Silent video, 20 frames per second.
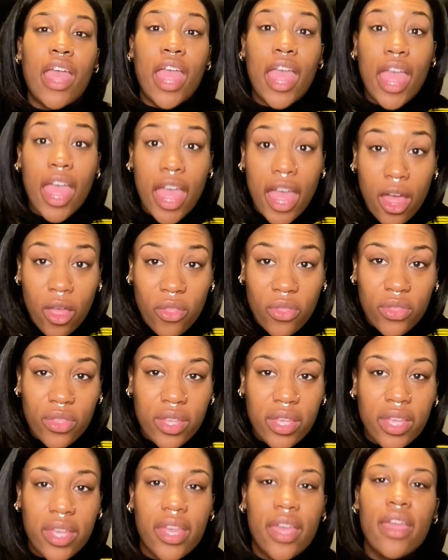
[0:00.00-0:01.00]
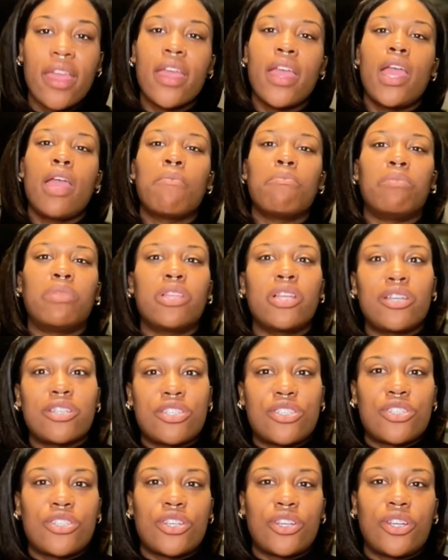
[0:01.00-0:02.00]
healthy blood
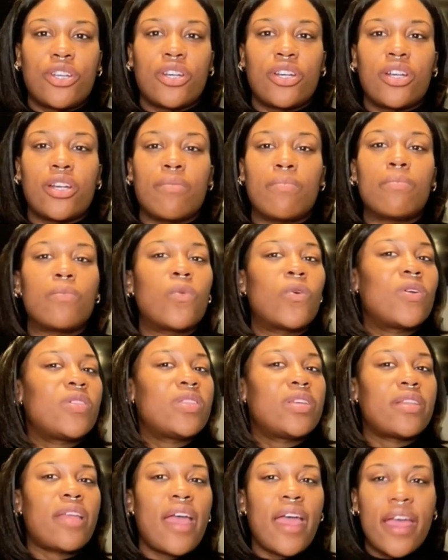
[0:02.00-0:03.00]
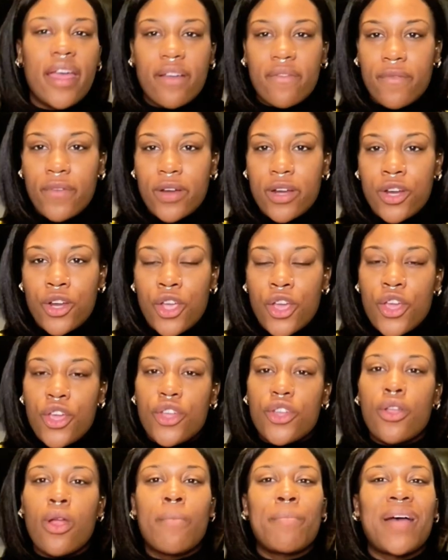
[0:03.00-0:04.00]
sugar. More than ever,
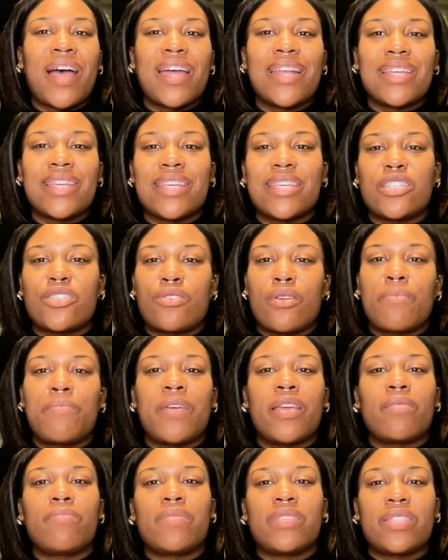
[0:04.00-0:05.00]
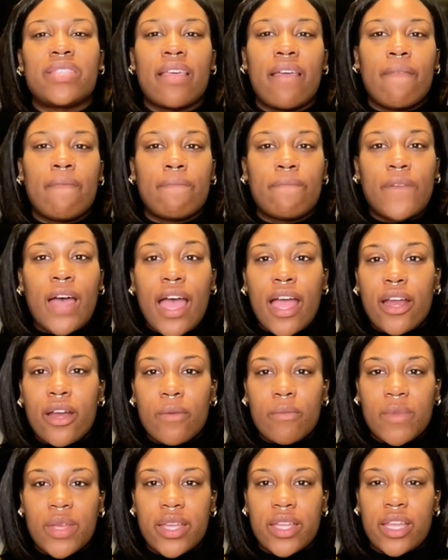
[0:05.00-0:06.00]
your body is your baby's
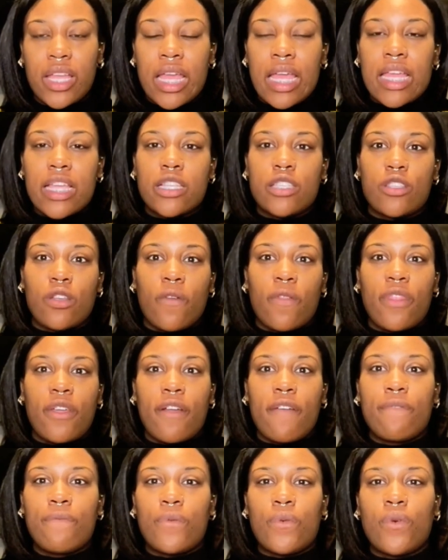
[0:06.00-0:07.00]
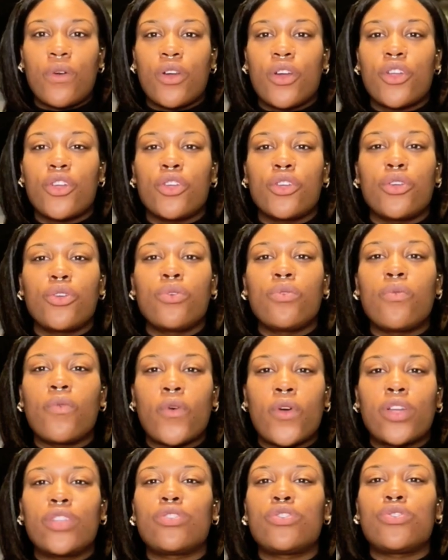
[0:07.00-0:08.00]
environment, so therefore you
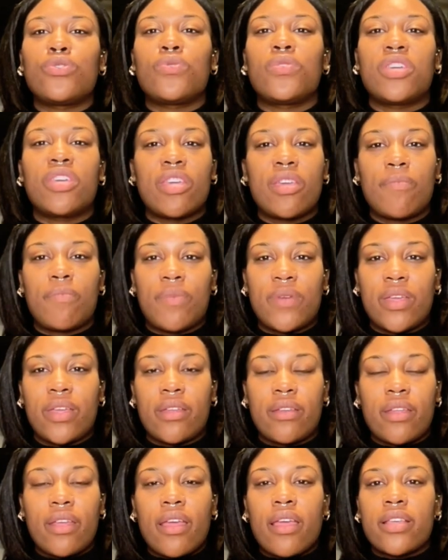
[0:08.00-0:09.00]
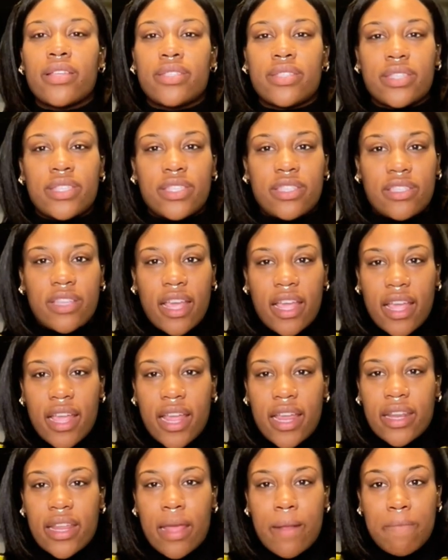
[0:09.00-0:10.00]
want to keep it
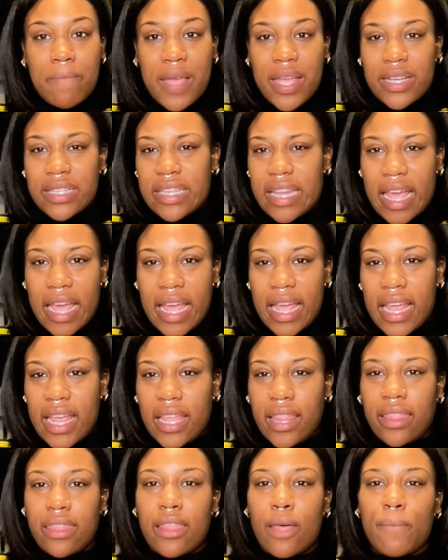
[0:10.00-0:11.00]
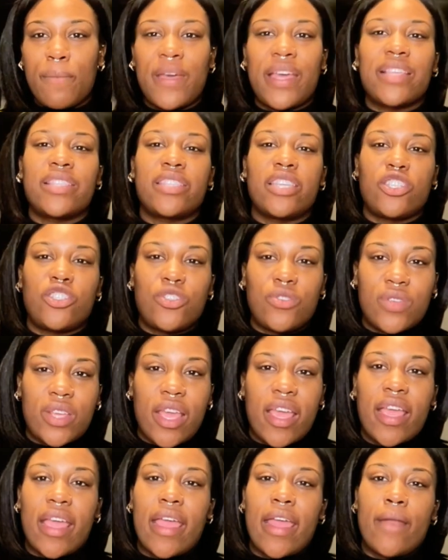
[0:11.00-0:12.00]
sustained and maintain the best that you
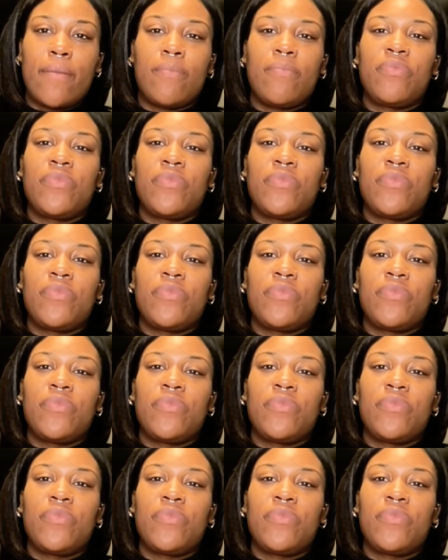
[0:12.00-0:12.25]
can.